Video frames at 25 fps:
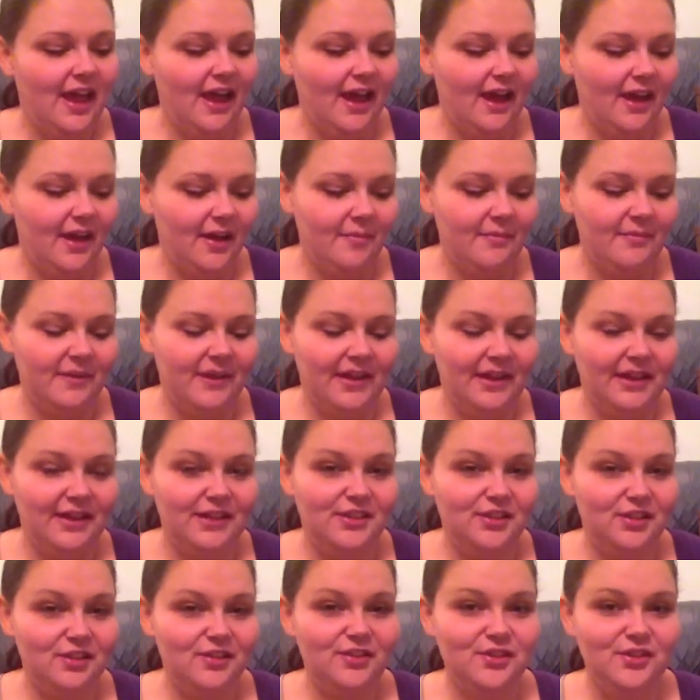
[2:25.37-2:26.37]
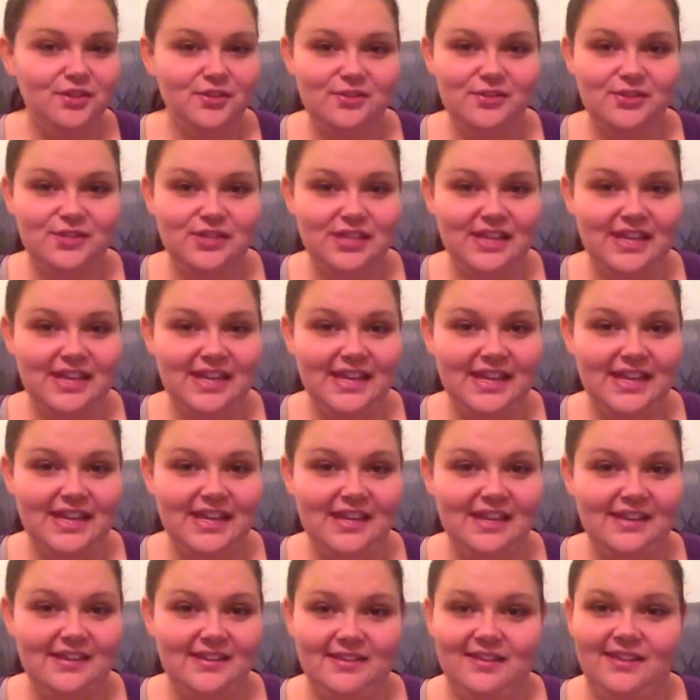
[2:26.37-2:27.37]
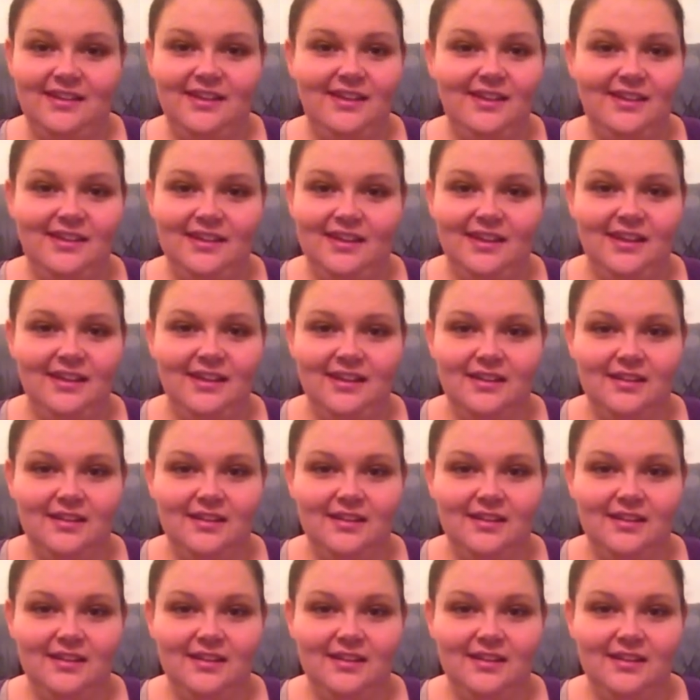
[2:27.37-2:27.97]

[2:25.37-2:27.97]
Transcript: Um, and I don't usually, like,